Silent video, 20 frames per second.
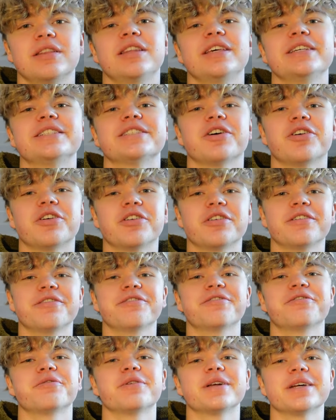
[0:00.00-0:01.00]
These are
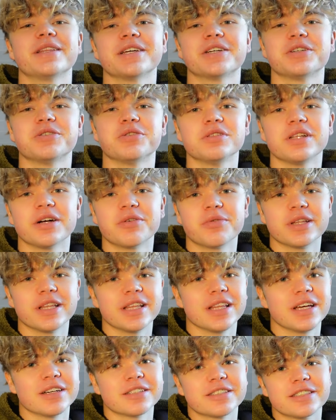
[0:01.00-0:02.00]
really cool, I really
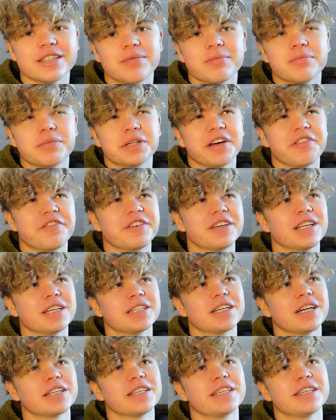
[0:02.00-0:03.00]
like them, but I feel
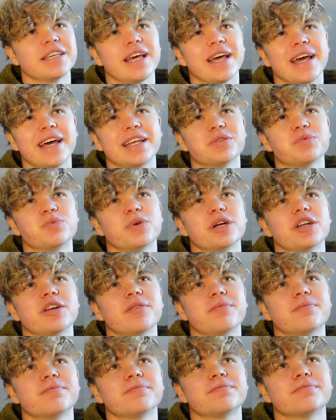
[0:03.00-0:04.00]
like I can't wear
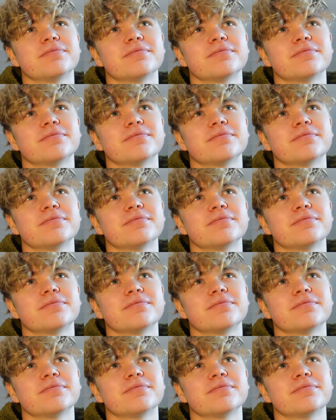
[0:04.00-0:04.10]
them